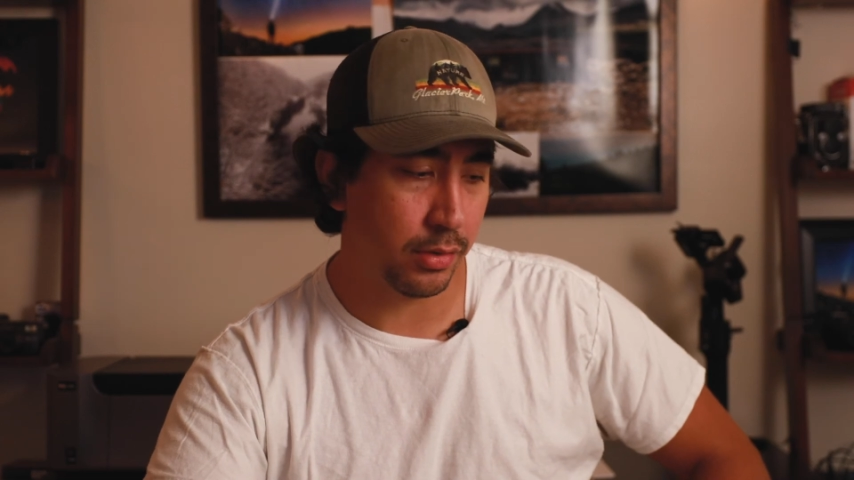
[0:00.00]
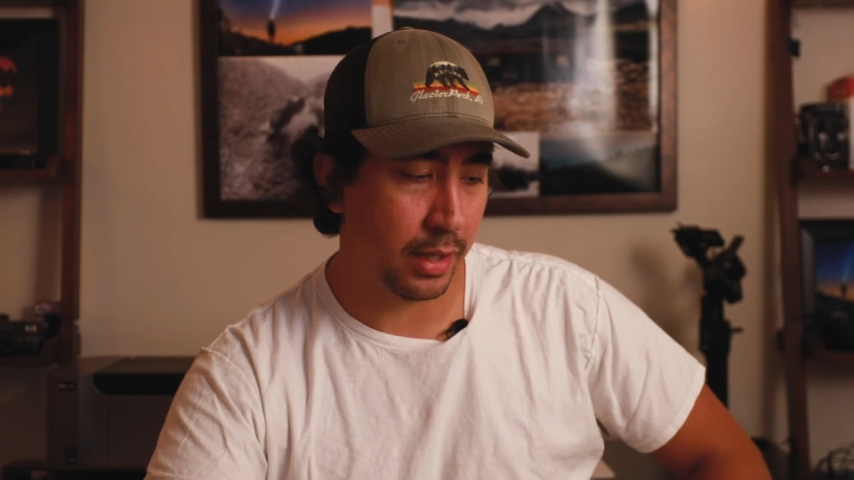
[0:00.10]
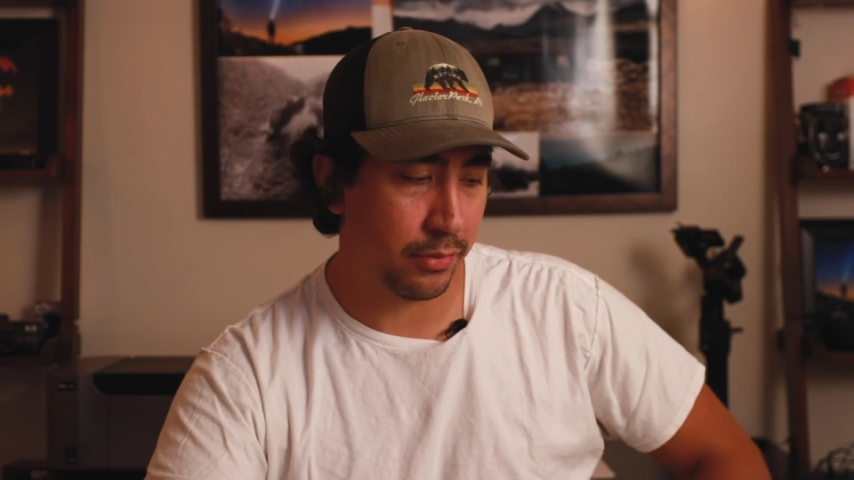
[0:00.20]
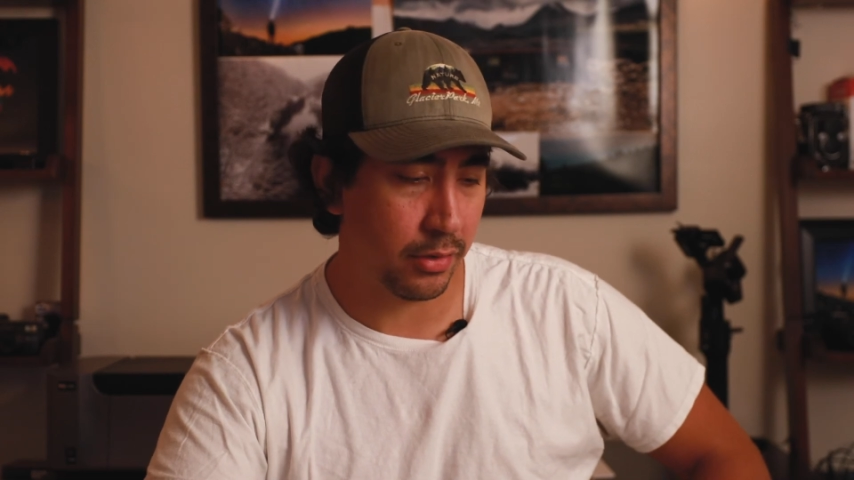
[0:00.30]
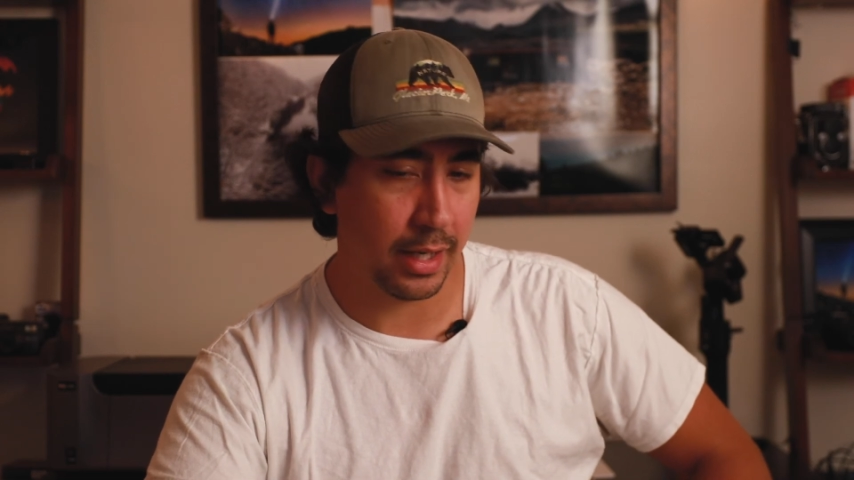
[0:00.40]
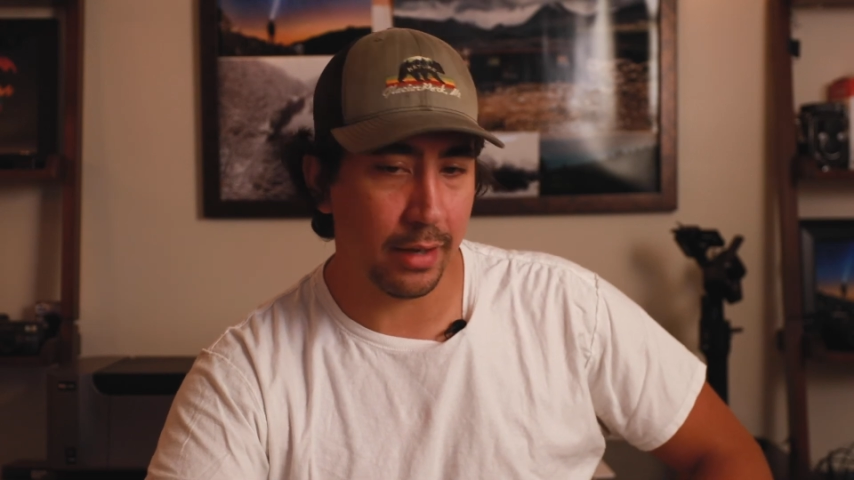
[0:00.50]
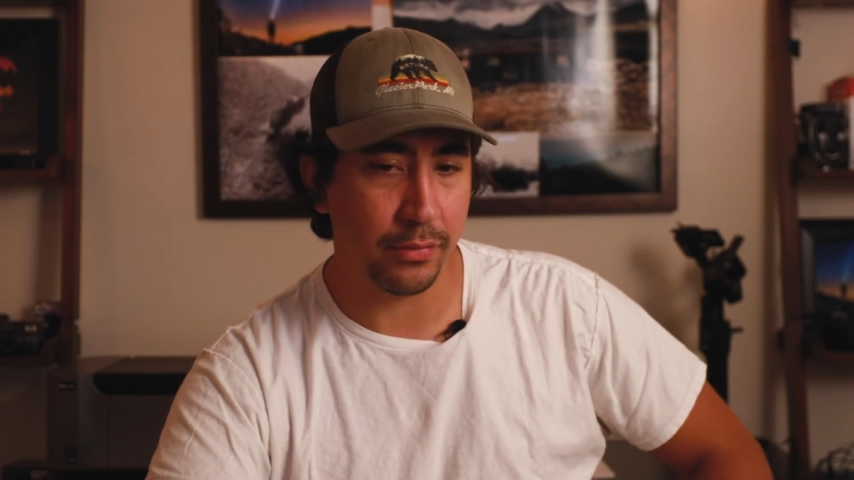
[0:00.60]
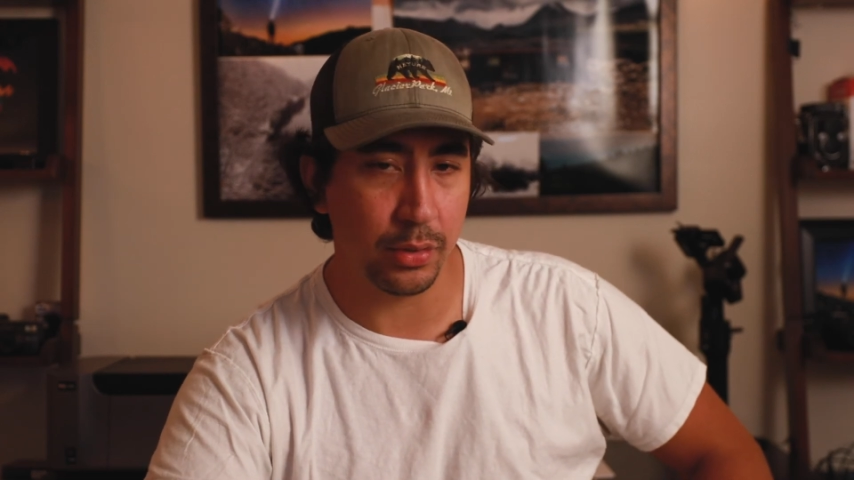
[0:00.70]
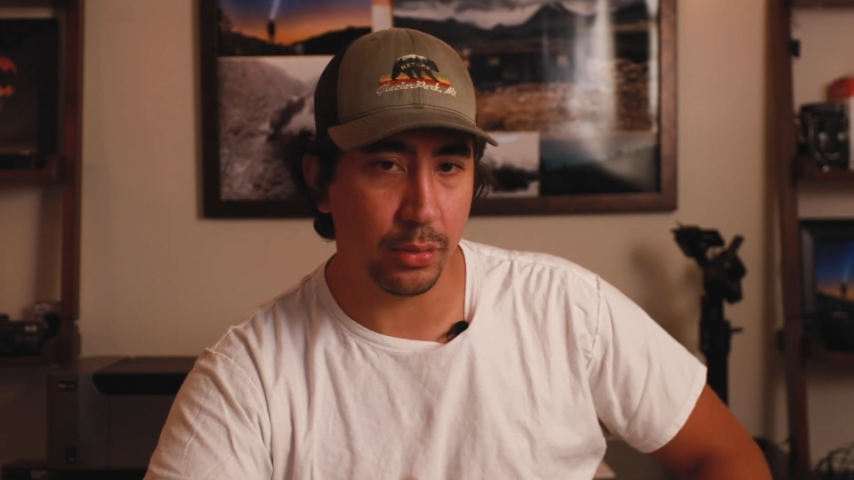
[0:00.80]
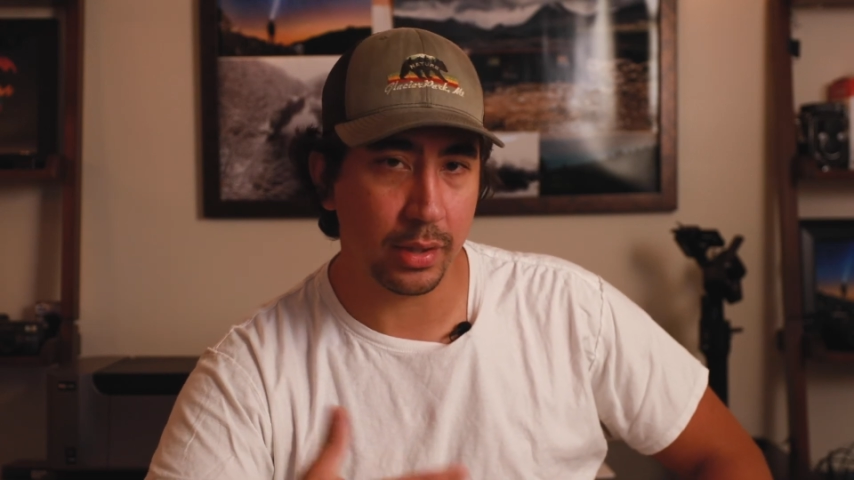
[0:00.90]
definitely have
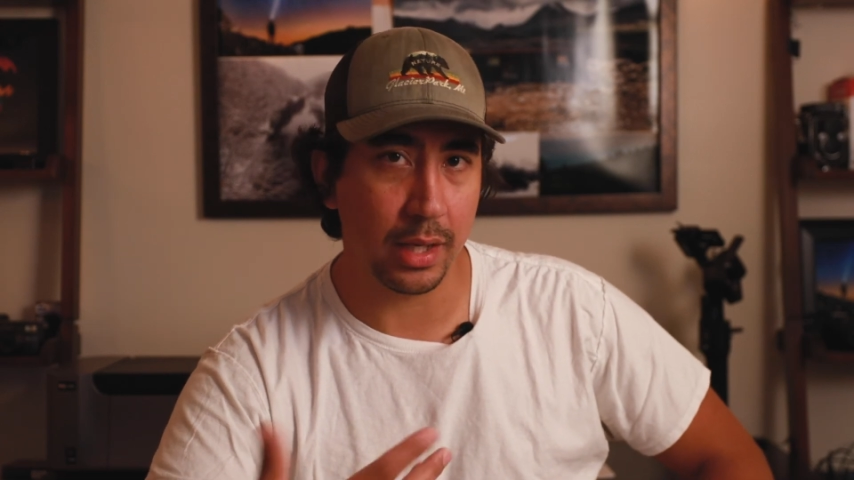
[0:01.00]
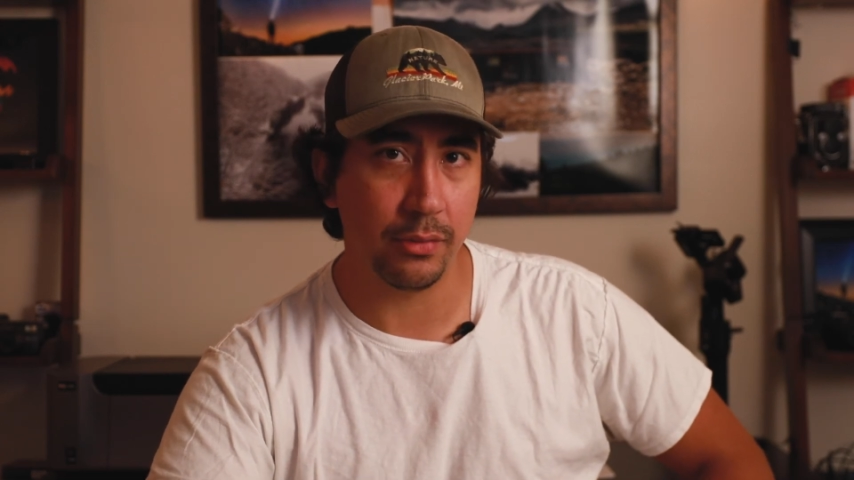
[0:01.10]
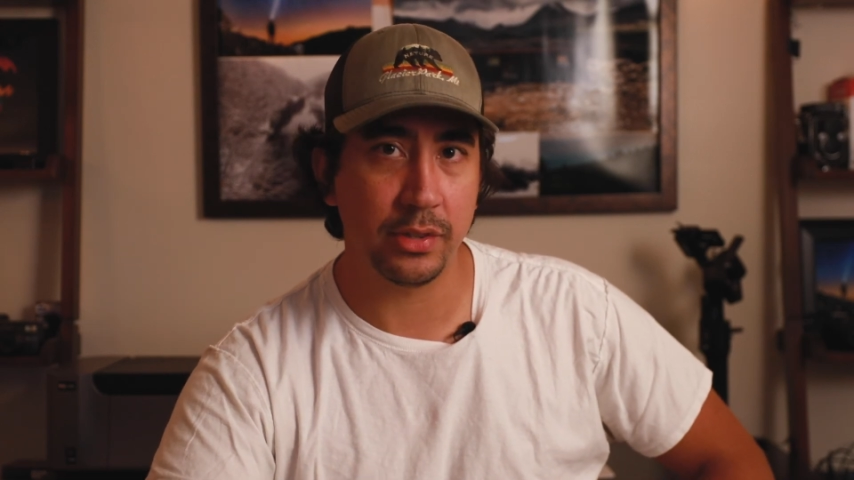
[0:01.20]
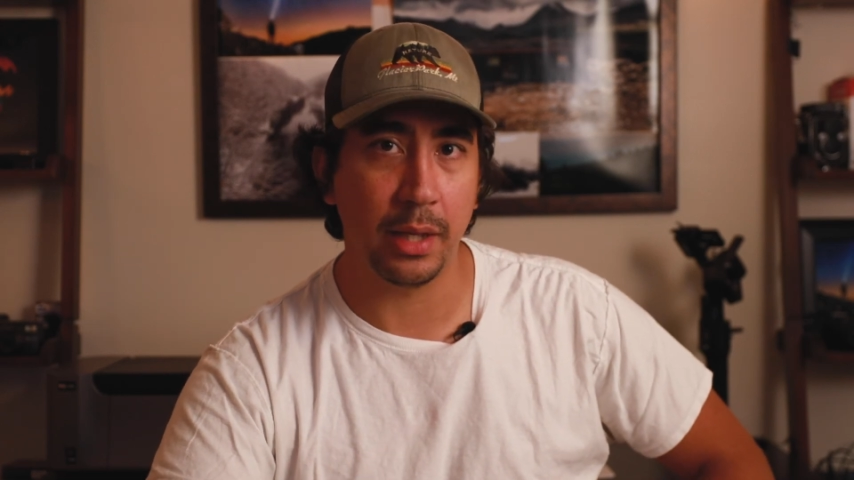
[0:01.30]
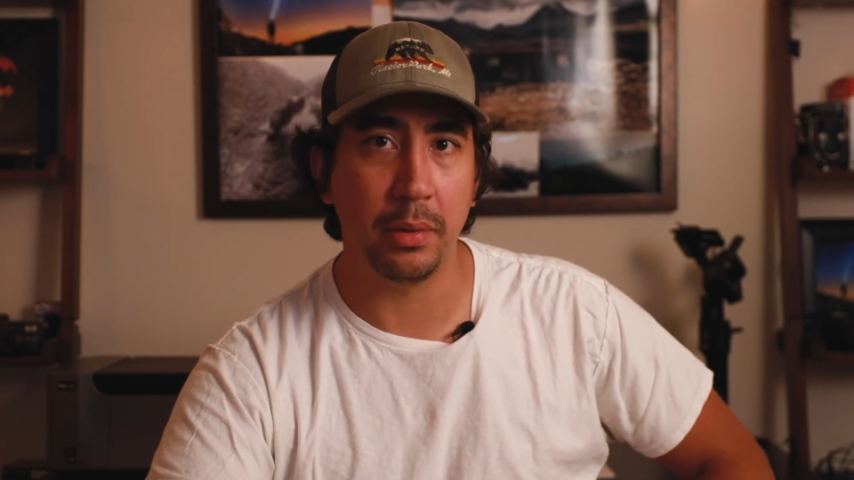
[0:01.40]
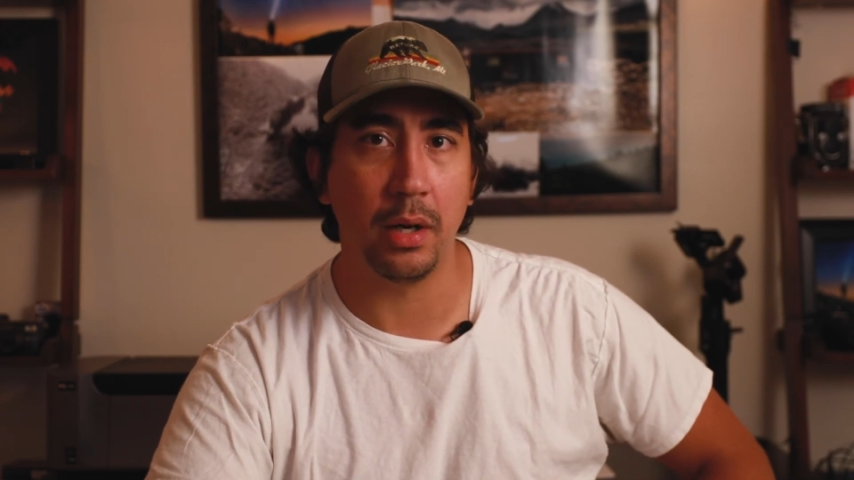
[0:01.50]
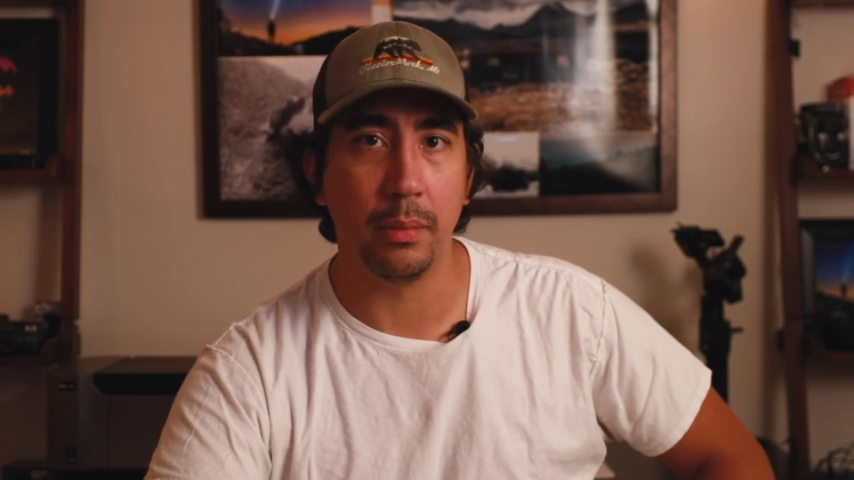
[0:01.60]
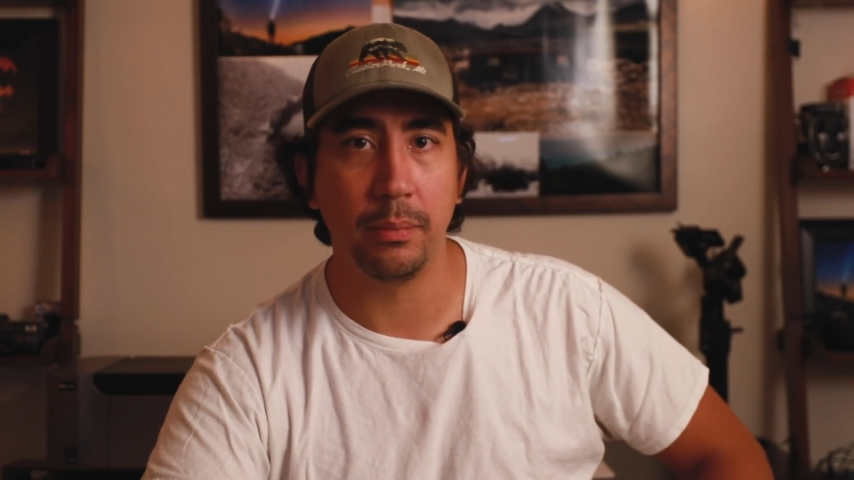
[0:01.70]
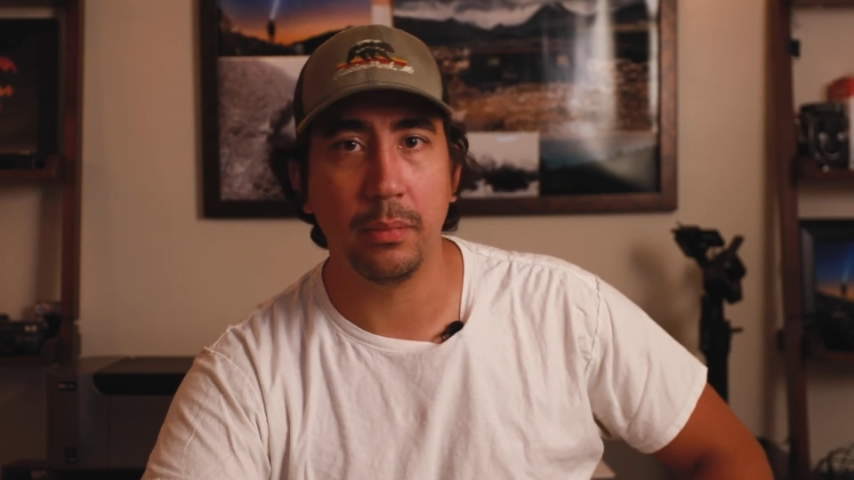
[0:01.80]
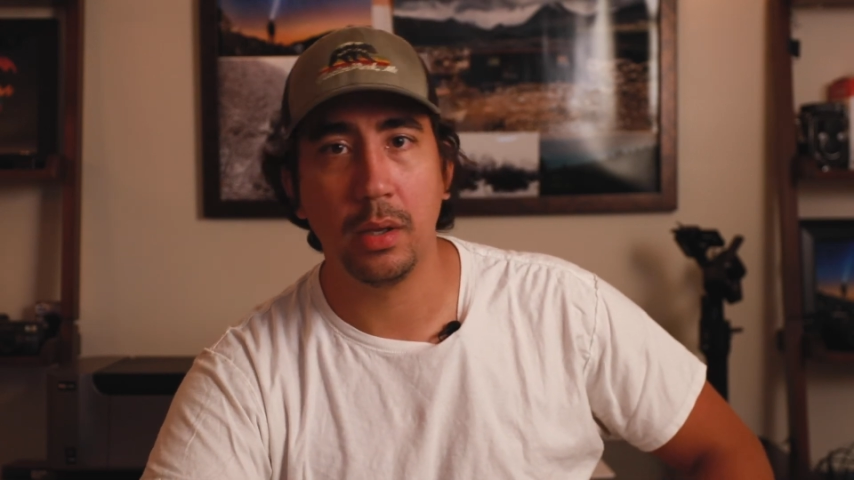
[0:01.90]
to kind of step it up